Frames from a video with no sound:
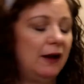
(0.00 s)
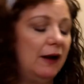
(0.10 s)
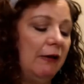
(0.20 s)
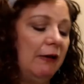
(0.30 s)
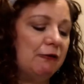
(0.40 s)

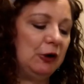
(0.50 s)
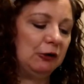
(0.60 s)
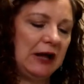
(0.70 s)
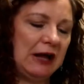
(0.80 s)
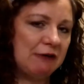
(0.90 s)
If you
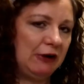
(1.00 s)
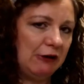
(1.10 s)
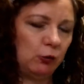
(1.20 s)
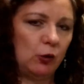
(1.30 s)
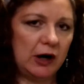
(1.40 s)
don't have
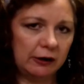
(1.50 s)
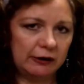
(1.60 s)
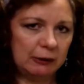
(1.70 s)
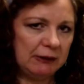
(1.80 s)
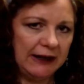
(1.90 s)
enough water,
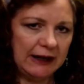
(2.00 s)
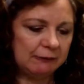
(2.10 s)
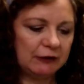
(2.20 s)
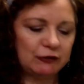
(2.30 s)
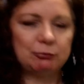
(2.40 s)
you might
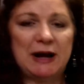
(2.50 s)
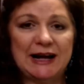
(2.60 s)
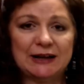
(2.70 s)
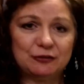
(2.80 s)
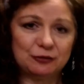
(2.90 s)
get
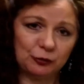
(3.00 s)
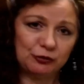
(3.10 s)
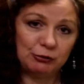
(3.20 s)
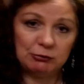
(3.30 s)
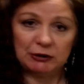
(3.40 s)
spots or
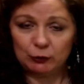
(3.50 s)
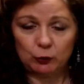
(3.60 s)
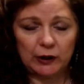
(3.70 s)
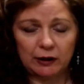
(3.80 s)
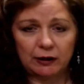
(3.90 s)
too much in
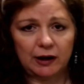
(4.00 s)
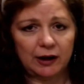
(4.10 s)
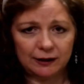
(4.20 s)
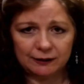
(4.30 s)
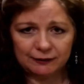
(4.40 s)
one
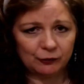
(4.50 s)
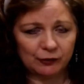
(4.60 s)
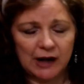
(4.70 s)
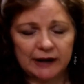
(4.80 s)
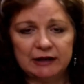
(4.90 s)
area
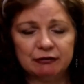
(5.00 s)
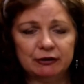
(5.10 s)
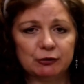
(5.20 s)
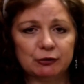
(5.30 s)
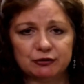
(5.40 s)
or uneven
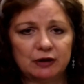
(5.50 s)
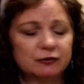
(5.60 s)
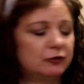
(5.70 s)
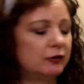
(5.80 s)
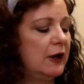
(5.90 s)

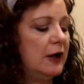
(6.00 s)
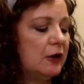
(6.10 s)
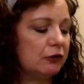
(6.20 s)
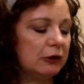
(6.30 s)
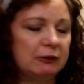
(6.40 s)
results.
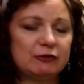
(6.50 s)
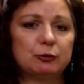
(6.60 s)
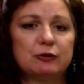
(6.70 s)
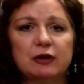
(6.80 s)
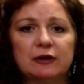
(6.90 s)
So the best
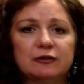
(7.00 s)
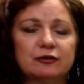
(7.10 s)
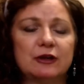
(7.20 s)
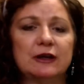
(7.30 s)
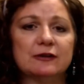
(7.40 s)

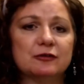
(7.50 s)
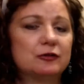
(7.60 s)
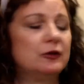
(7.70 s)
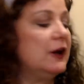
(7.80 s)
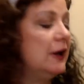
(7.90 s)
results
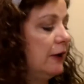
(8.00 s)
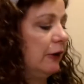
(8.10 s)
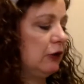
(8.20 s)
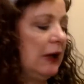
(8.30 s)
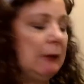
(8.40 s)
is the
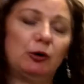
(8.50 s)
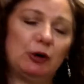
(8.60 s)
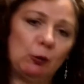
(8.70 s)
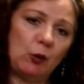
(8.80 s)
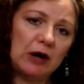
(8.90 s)
top
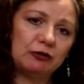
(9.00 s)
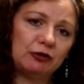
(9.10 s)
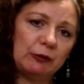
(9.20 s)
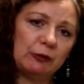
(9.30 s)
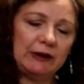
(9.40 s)
loading washer
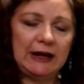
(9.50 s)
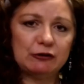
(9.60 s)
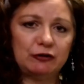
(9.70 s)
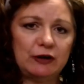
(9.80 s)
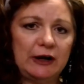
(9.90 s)
with an
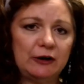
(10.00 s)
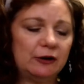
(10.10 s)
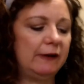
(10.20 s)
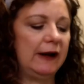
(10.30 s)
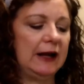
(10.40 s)
agitator
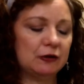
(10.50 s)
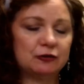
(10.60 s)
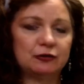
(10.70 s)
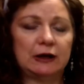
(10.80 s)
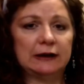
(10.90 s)
that
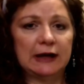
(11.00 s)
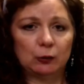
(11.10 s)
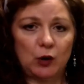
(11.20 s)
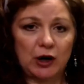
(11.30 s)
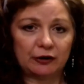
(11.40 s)
has a lot of
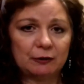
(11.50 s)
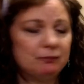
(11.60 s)
water.